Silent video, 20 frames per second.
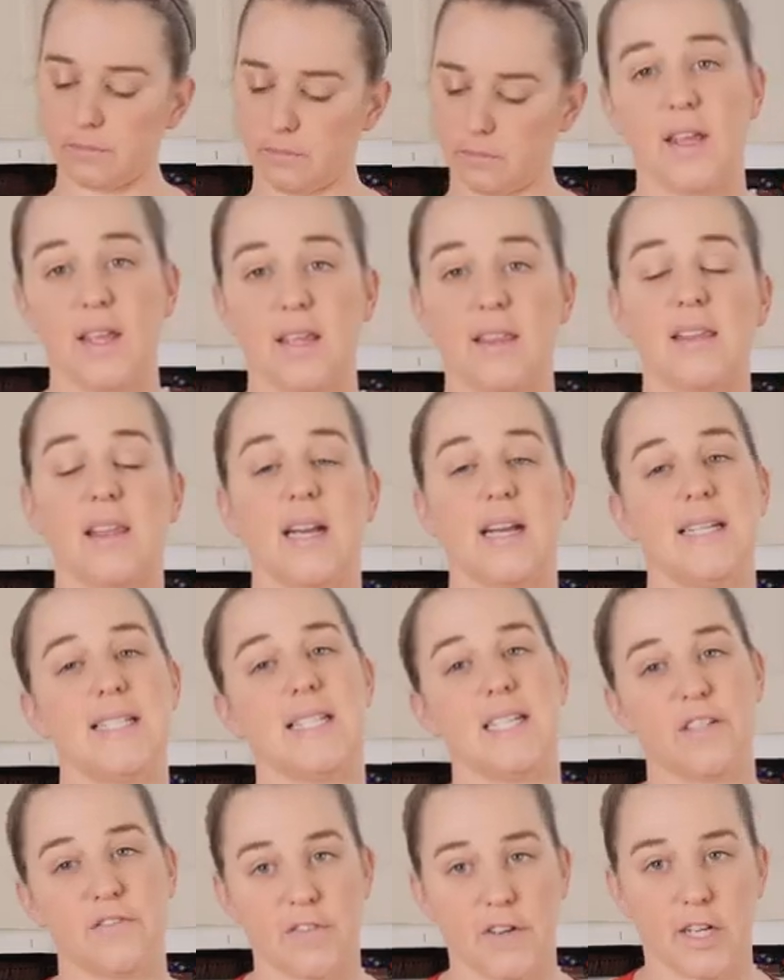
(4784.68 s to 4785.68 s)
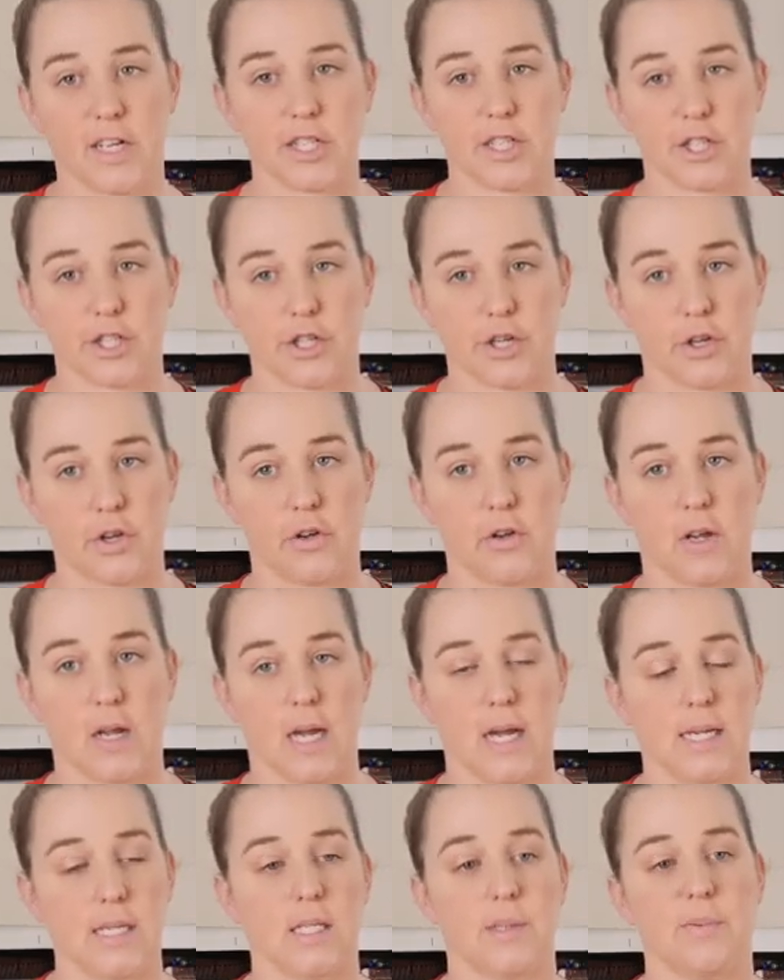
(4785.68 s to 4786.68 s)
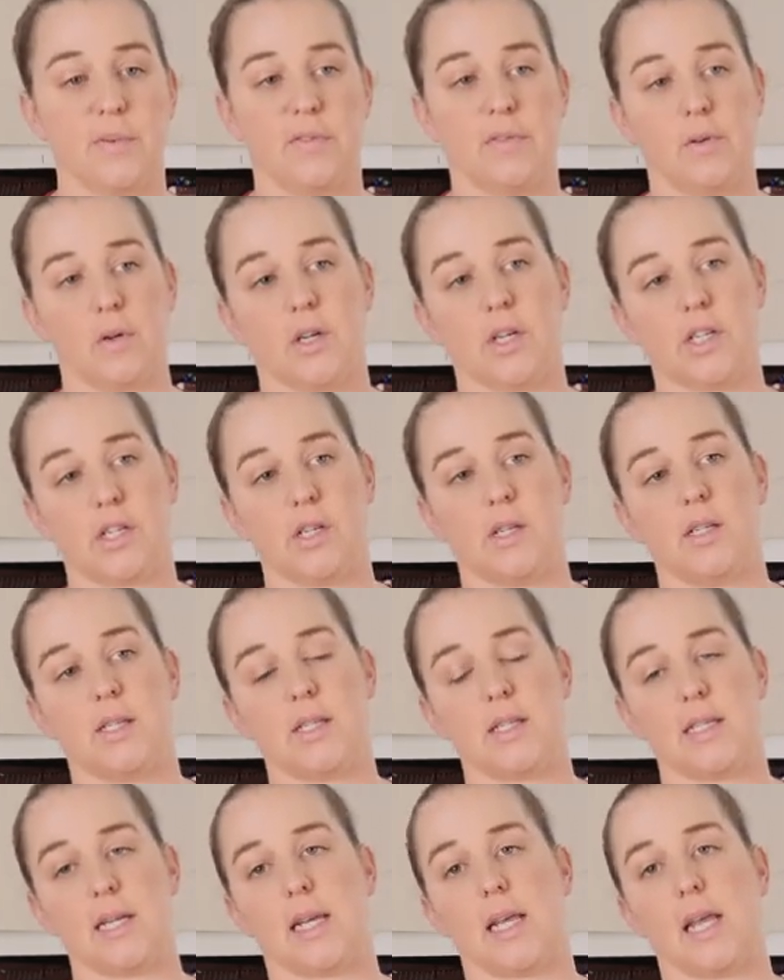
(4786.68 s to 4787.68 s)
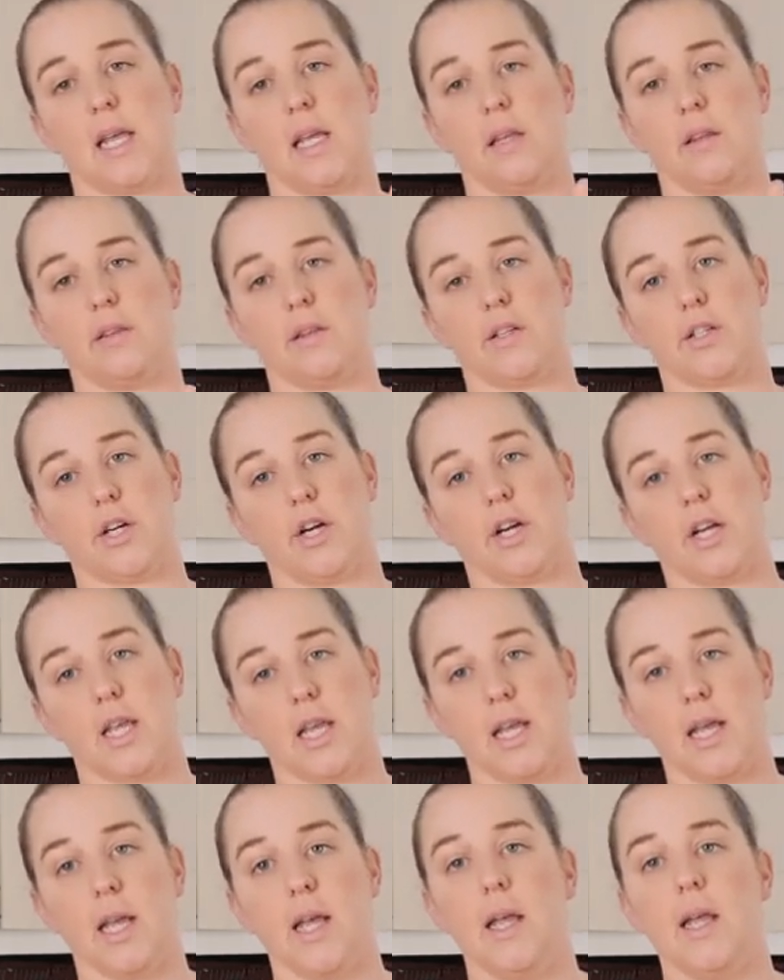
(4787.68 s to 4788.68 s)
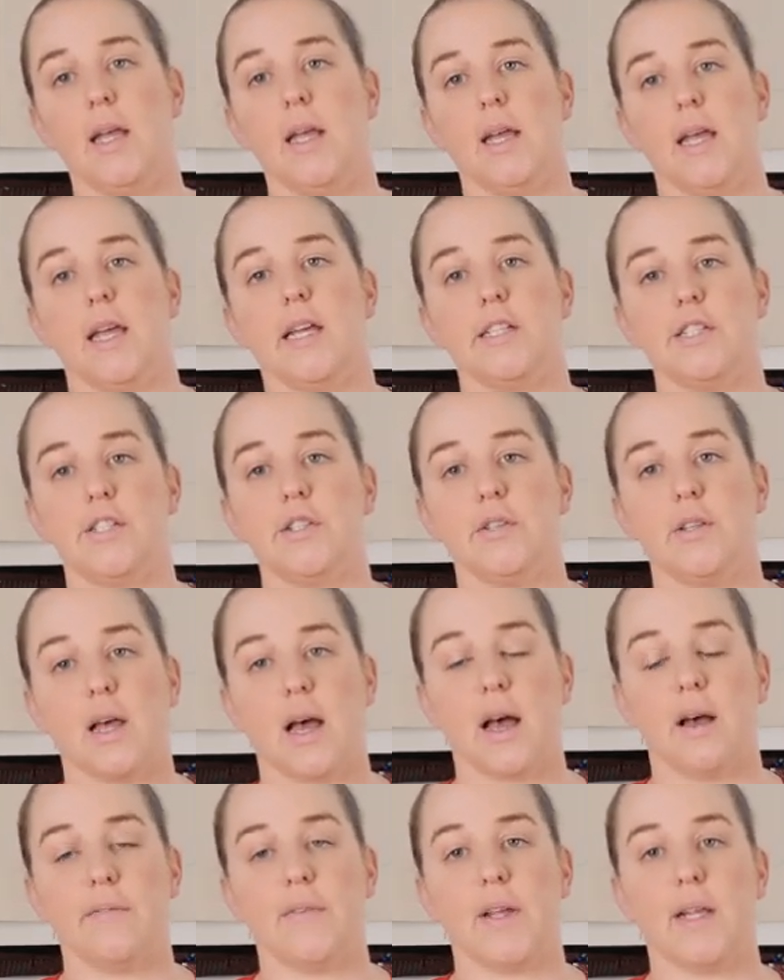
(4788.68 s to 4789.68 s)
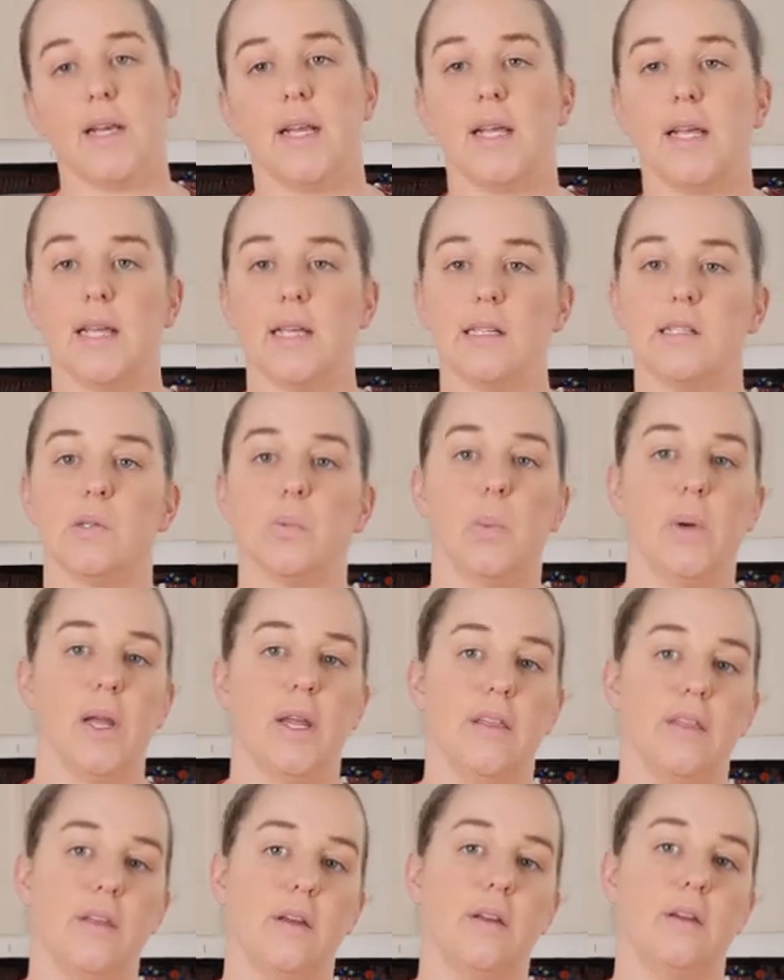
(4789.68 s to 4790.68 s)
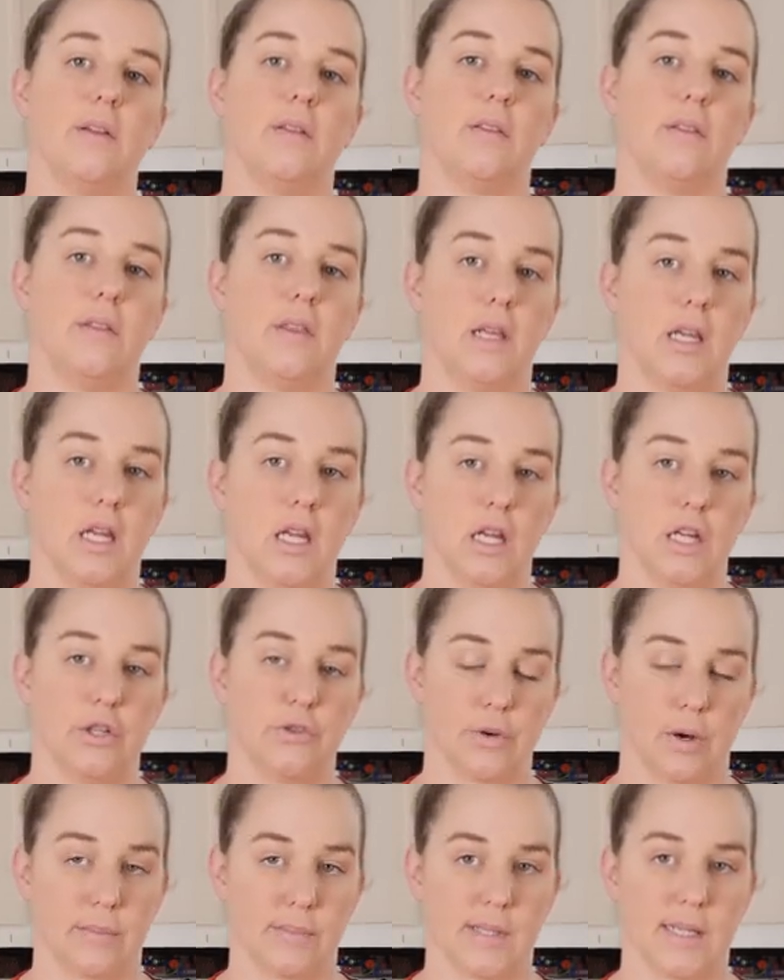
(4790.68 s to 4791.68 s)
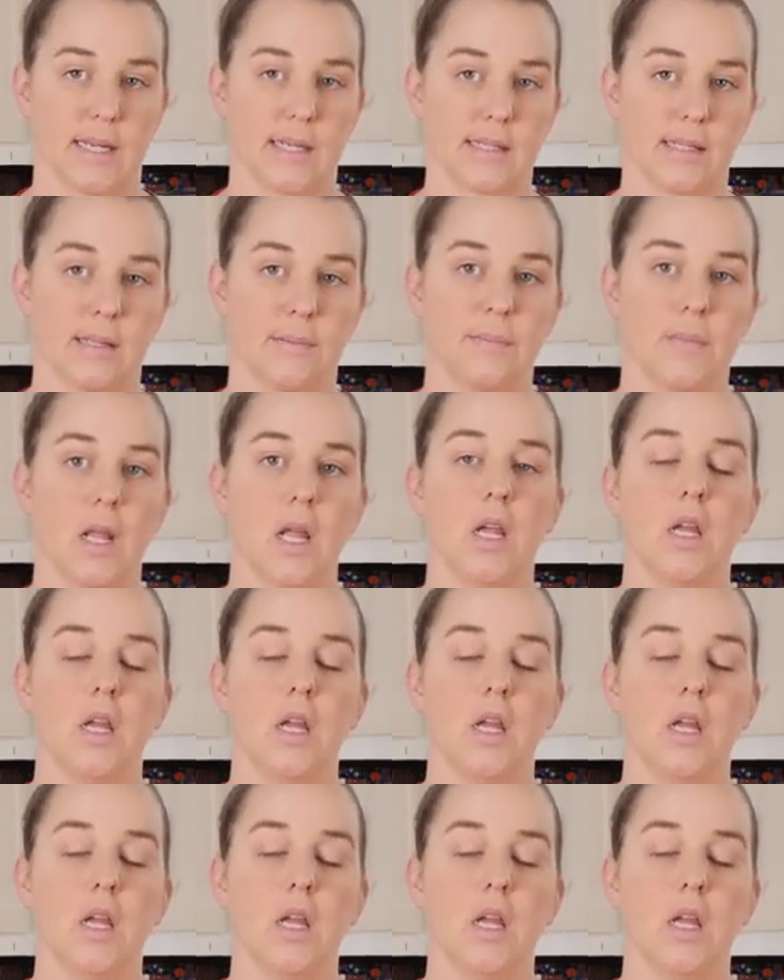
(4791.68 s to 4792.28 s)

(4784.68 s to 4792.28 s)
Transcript: Thing that I did forget to show you guys before sticking the turkey into the oven is with the drumsticks.